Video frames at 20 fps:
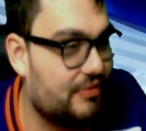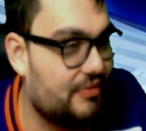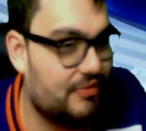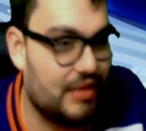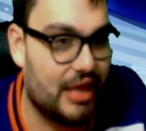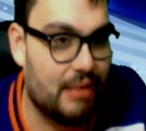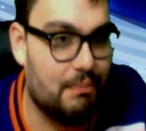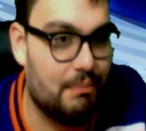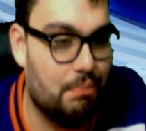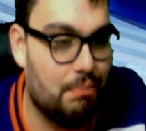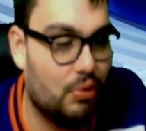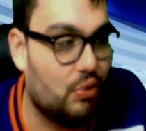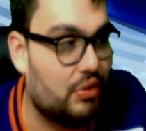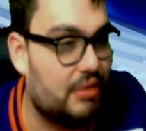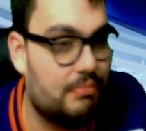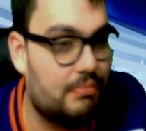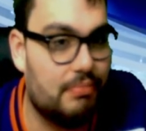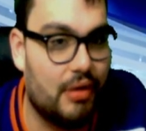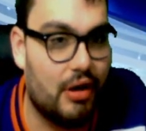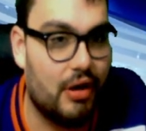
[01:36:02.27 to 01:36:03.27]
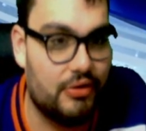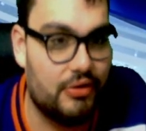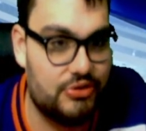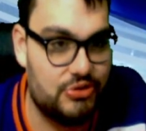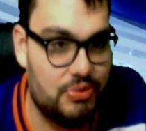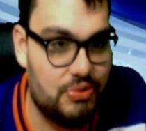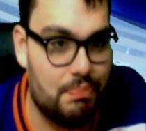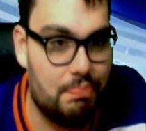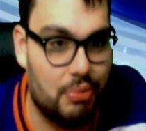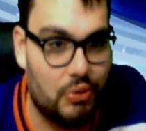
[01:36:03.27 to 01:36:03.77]
like a bowling ball
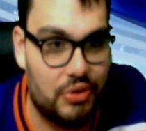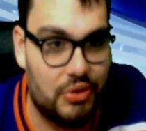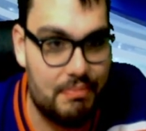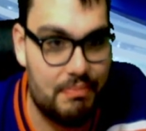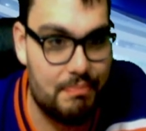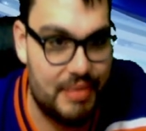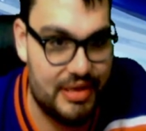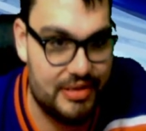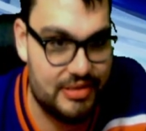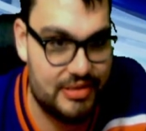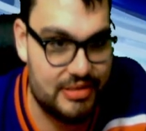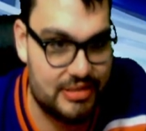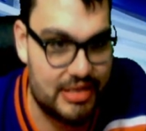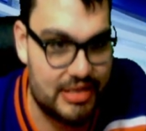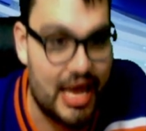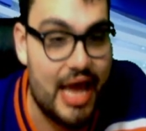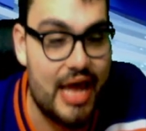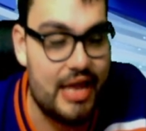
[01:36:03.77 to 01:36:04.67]
to bowling pins.